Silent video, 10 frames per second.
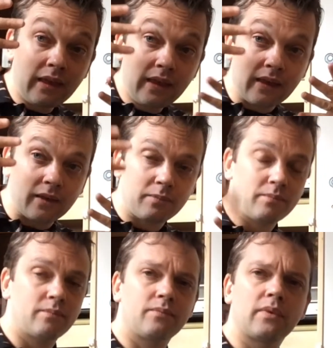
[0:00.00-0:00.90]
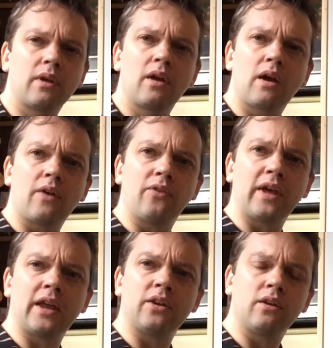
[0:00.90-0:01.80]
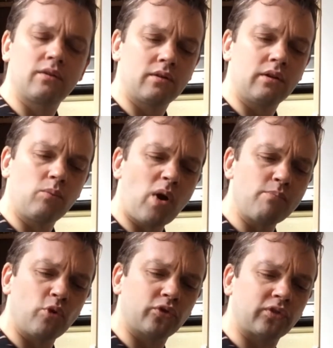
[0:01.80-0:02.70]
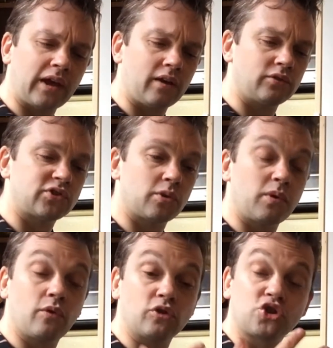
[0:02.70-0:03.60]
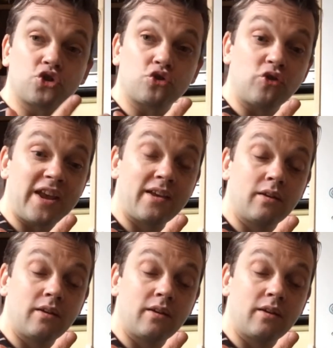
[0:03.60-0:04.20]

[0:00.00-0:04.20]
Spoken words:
I. And then one more sound. So we've got tri.